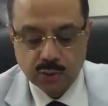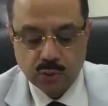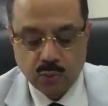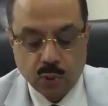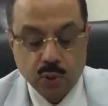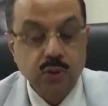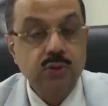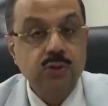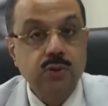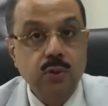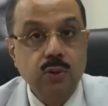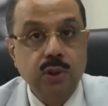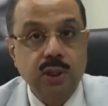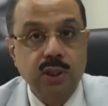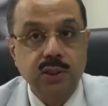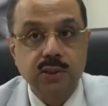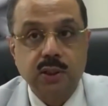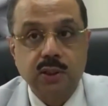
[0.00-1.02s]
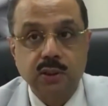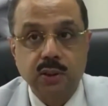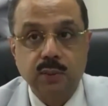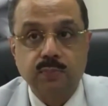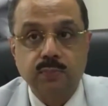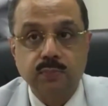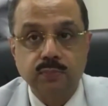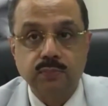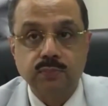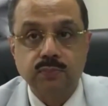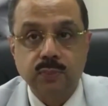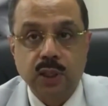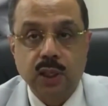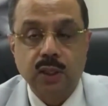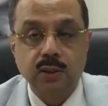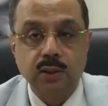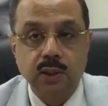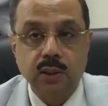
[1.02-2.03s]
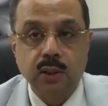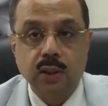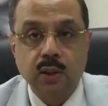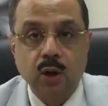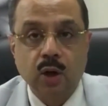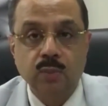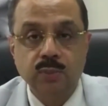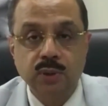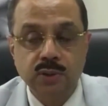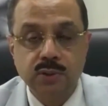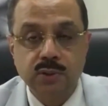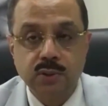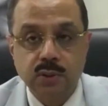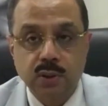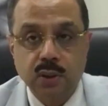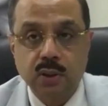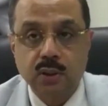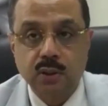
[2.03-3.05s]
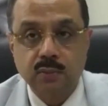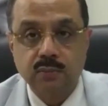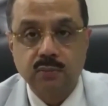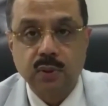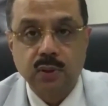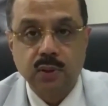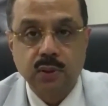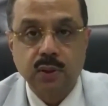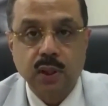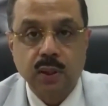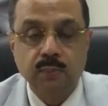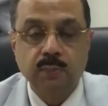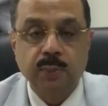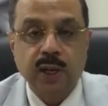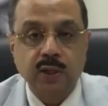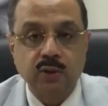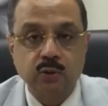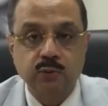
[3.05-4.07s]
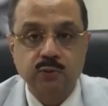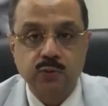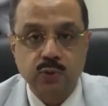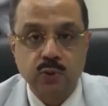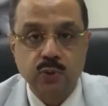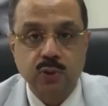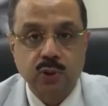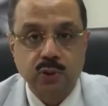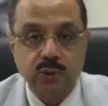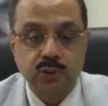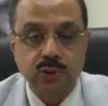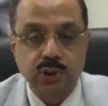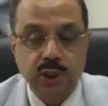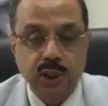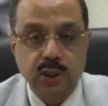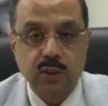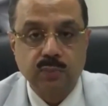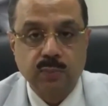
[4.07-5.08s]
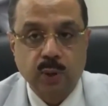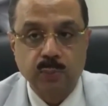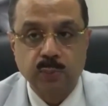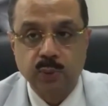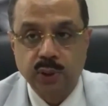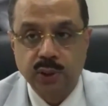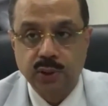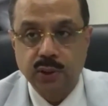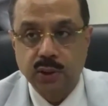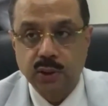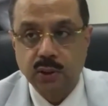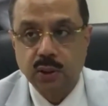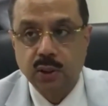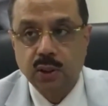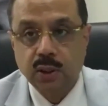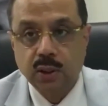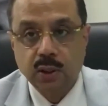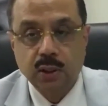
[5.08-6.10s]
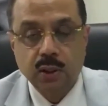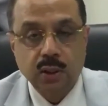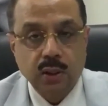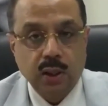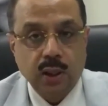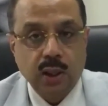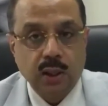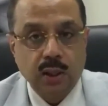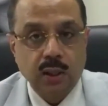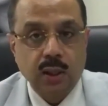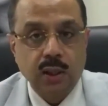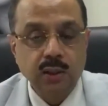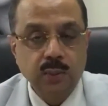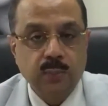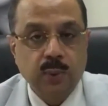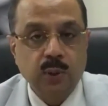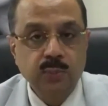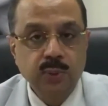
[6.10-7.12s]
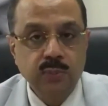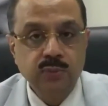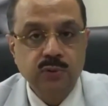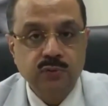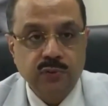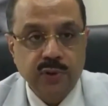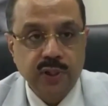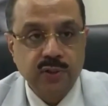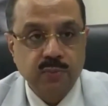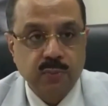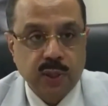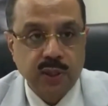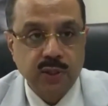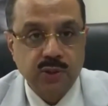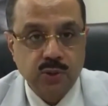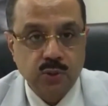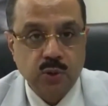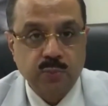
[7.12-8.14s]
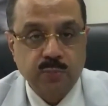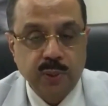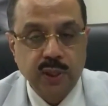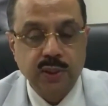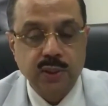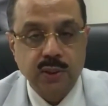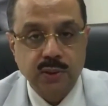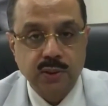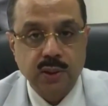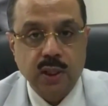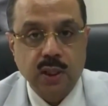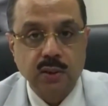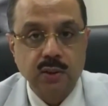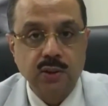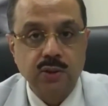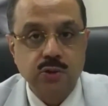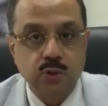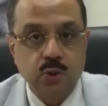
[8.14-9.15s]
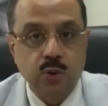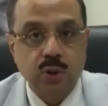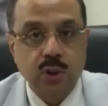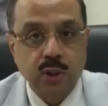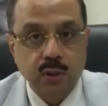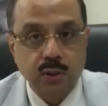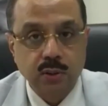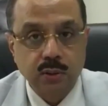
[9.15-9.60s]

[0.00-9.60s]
as to what stroke is and the enormous impact of stroke onto the general population and the problems faced by stroke patients and the stroke